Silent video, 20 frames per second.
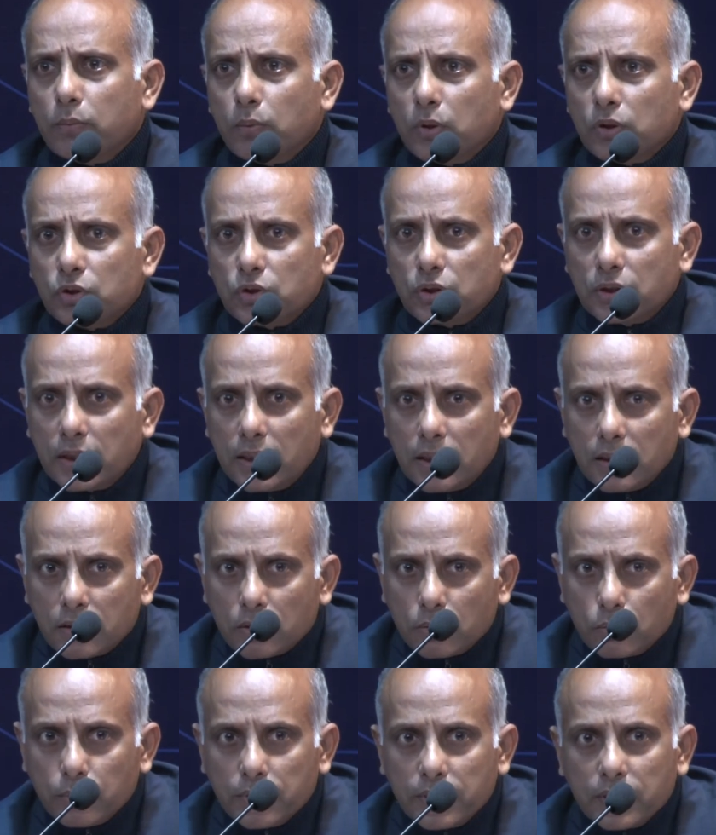was still
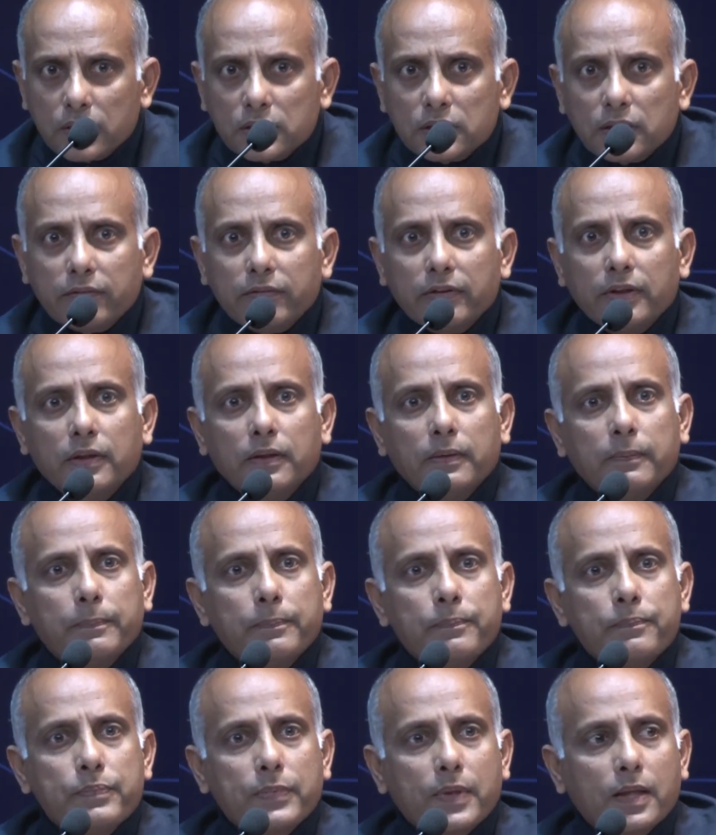two years away,
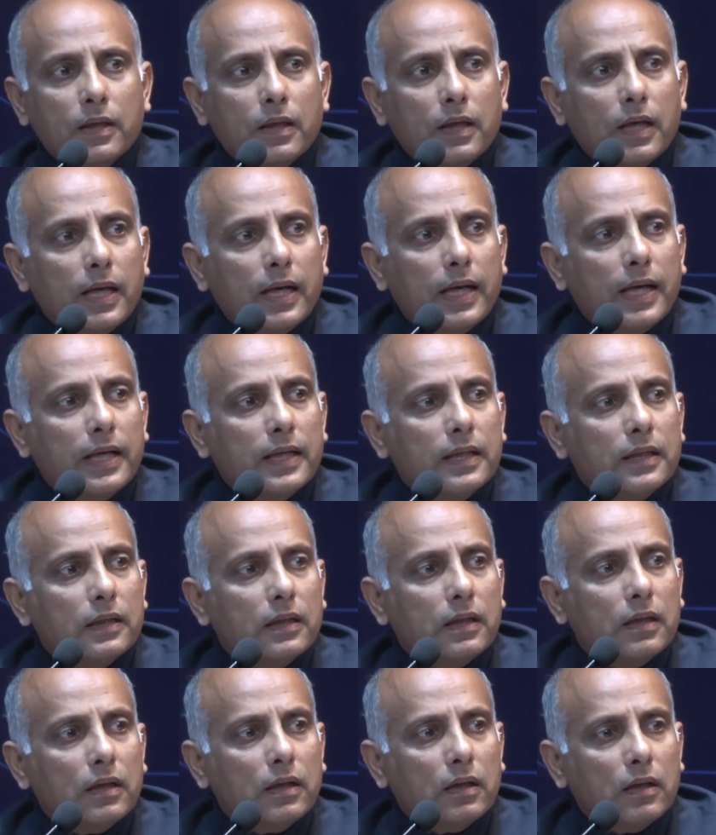and
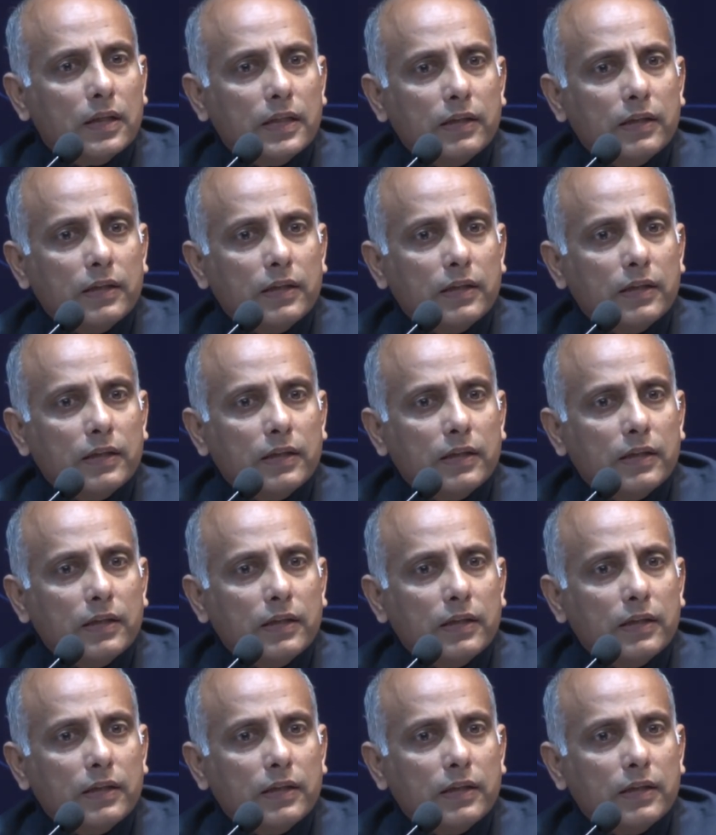uh,